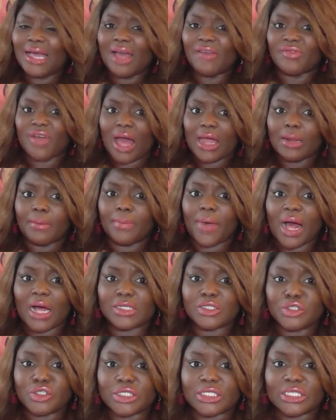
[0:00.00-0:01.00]
I've got
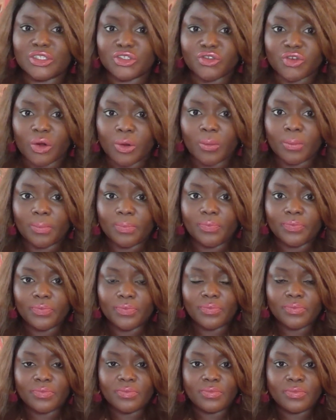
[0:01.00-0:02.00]
imposter syndrome
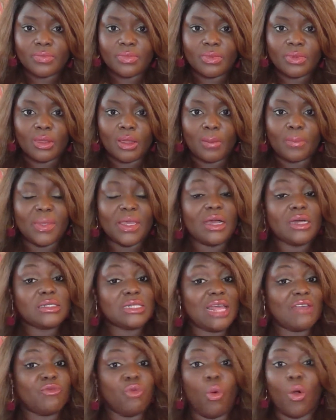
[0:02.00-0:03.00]
because
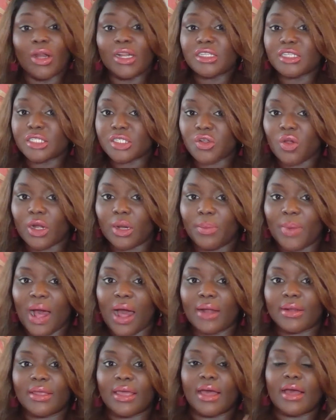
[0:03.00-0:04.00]
I've wanted to start a
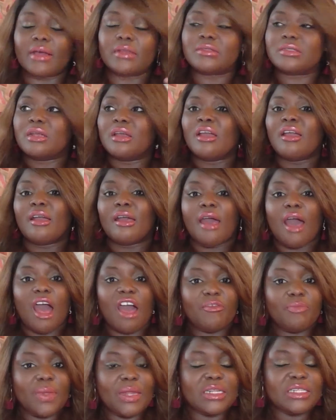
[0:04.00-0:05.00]
podcast.
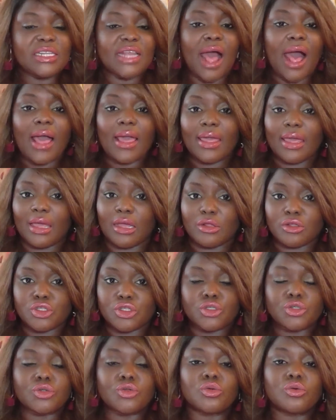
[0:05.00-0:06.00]
I've been dying
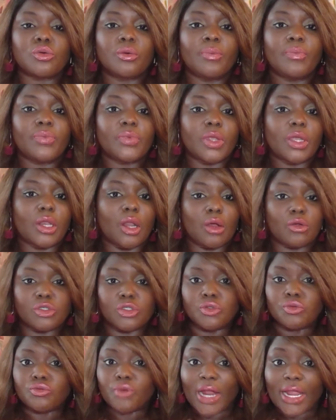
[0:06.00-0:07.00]
to, you know,
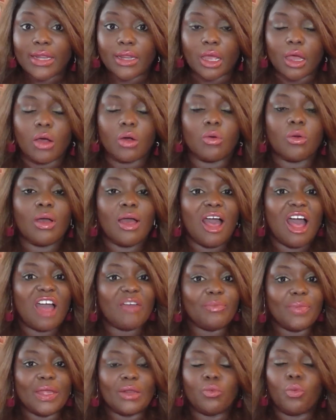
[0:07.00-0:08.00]
do radio.
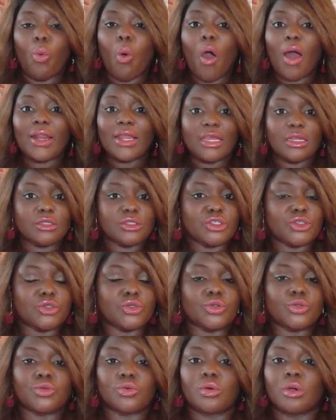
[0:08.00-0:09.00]
I've been wanting
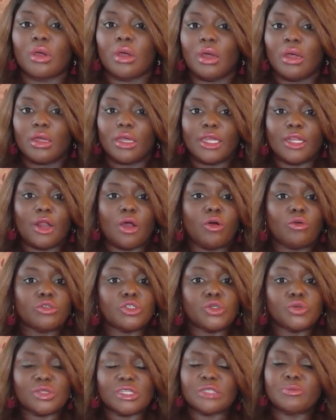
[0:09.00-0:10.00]
to, you know,
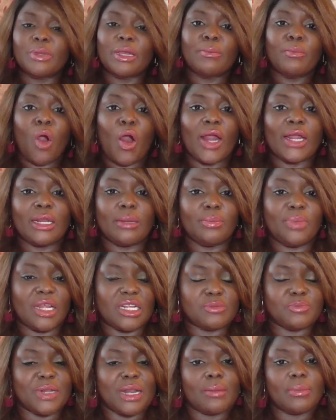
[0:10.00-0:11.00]
do this big marketing blitz,
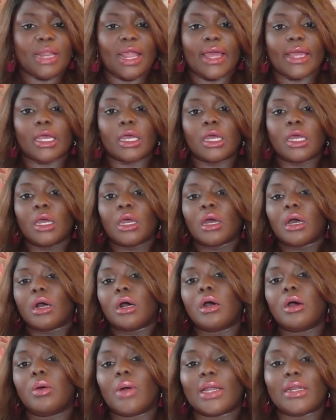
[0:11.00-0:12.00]
but I'm like,
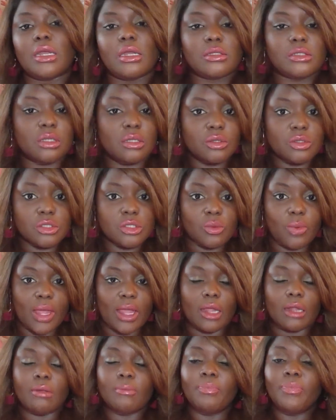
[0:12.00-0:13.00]
oh, I need to lose
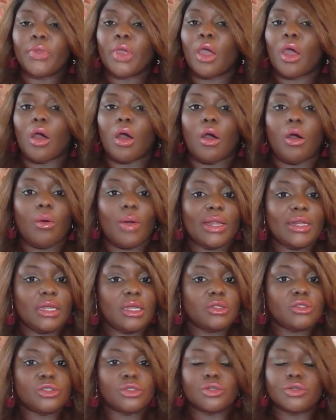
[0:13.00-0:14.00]
weight oh, I
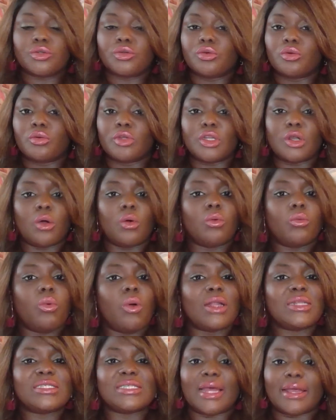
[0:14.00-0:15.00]
need to, you know,
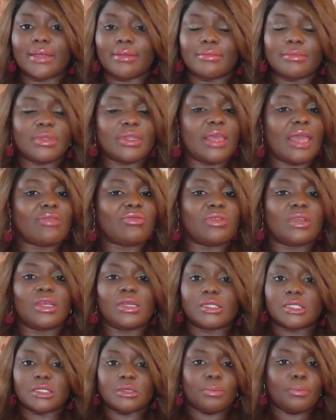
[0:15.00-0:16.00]
once I get
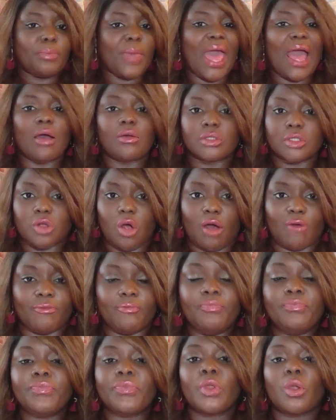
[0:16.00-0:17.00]
these pounds off,
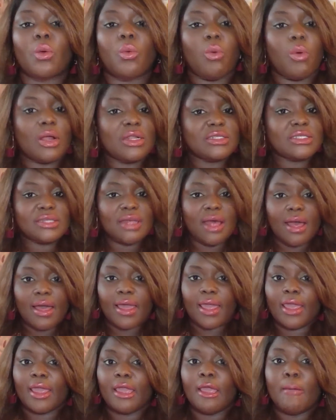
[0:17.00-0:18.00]
once
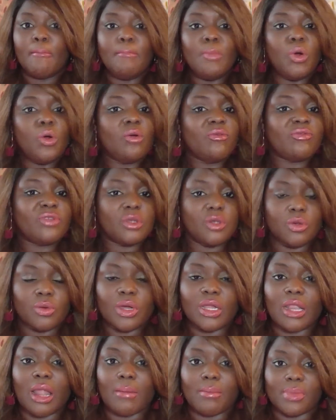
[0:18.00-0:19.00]
I move to
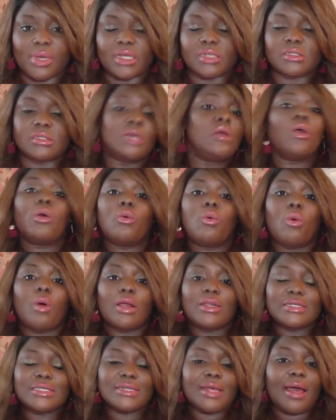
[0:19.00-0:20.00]
Columbus,
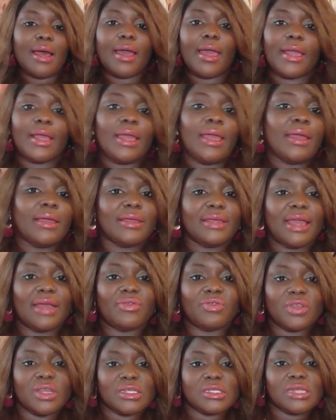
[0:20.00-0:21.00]
once I get
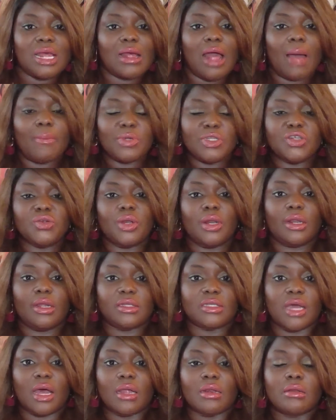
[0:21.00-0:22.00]
this opportunity
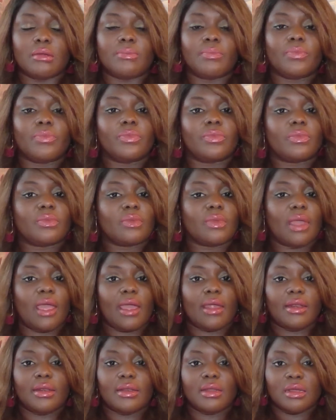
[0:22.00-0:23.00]
done,
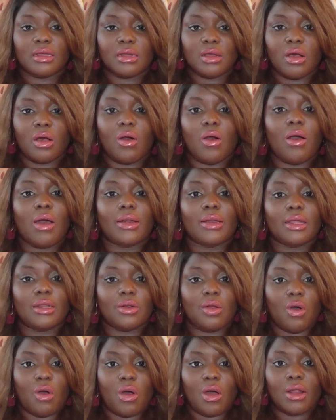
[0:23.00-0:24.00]
and on and
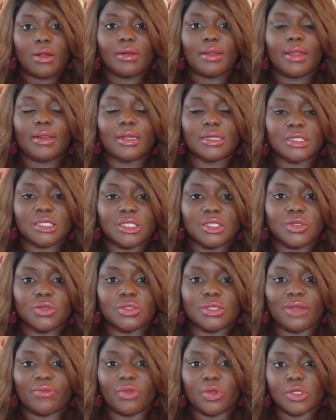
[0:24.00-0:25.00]
on, and
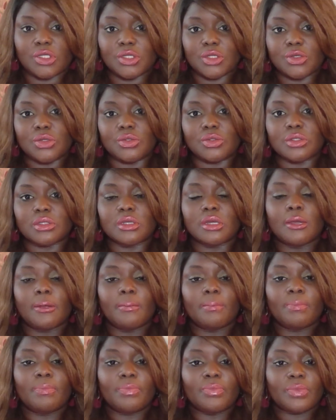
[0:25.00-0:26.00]
excuse after excuse,
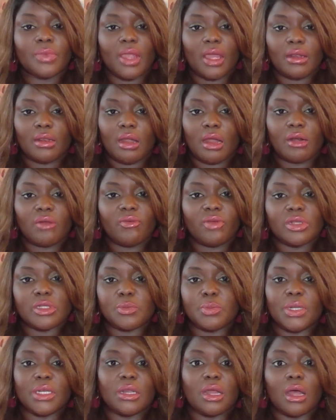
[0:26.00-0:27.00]
and none of it's
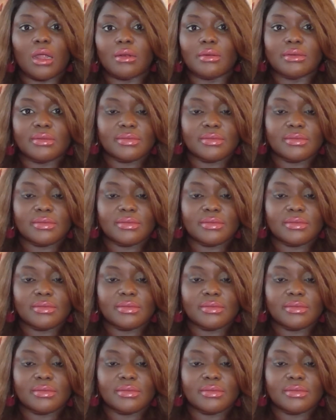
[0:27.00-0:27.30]
been done.